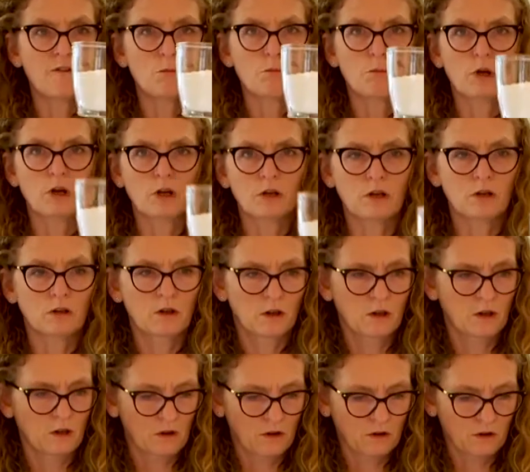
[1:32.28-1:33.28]
a mug
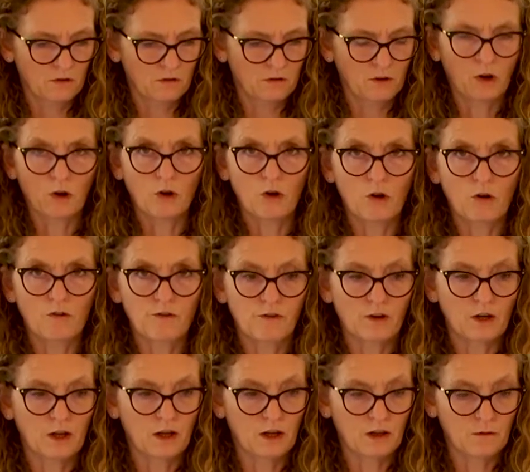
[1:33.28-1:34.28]
of
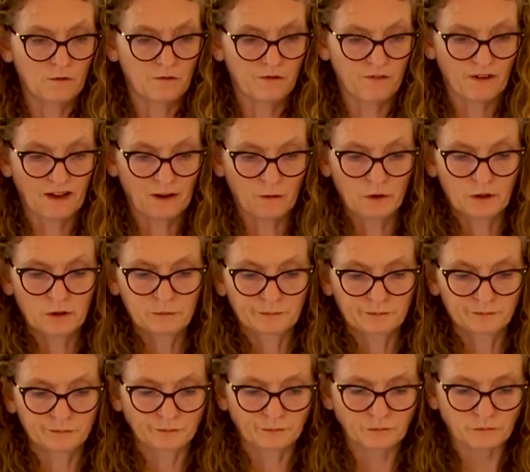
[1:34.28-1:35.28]
flour
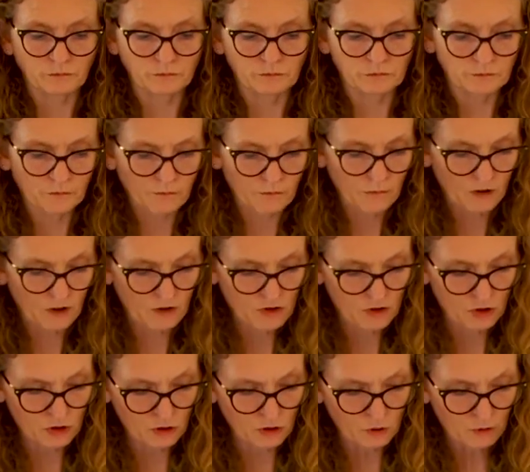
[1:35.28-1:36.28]

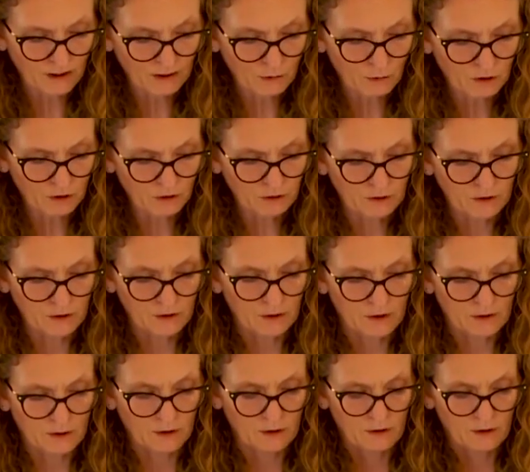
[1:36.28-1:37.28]
to our
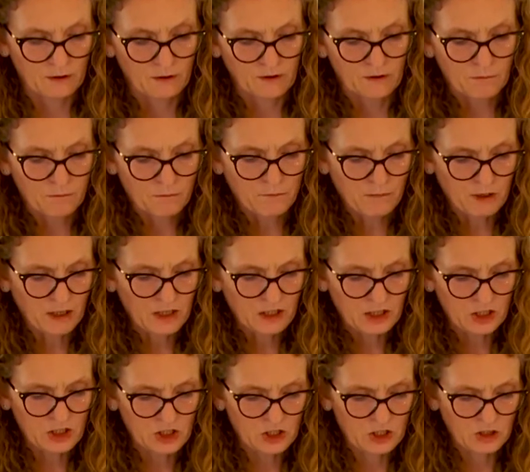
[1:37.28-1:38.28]

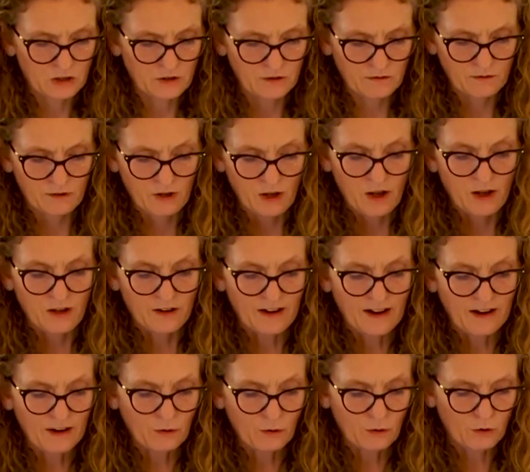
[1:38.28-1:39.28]
mash.
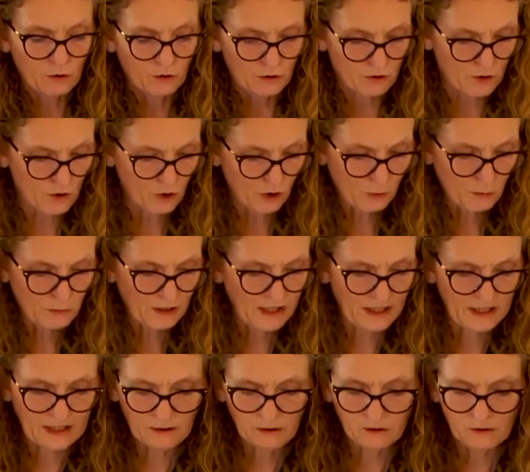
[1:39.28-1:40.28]
Now,
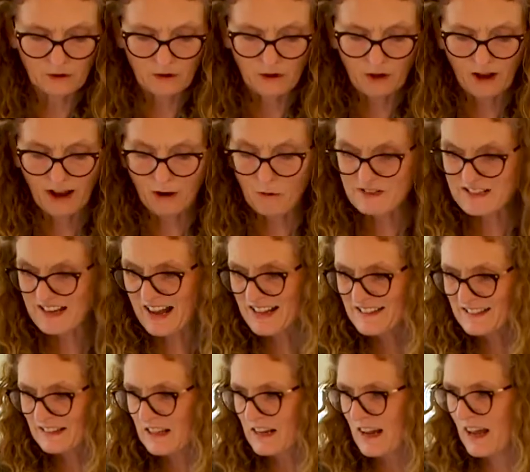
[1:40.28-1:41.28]
normally I would add
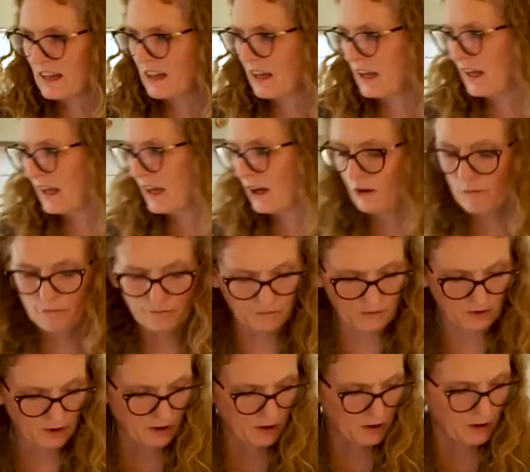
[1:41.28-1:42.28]
an egg here,
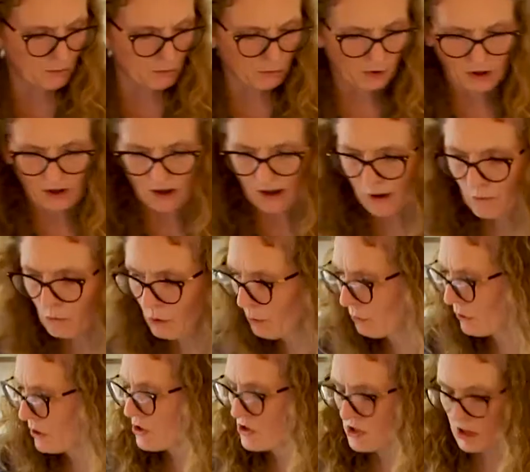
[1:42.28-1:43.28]
but what I'm
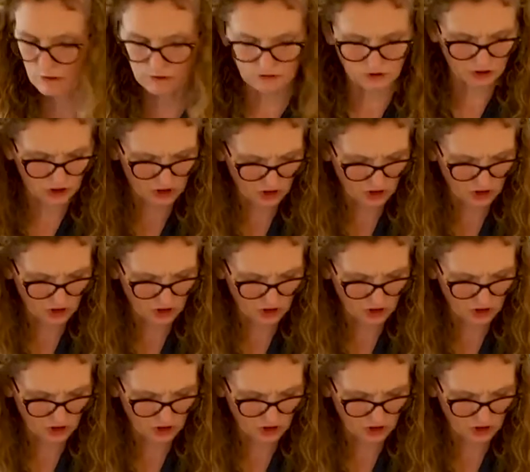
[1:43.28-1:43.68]
going to do is going to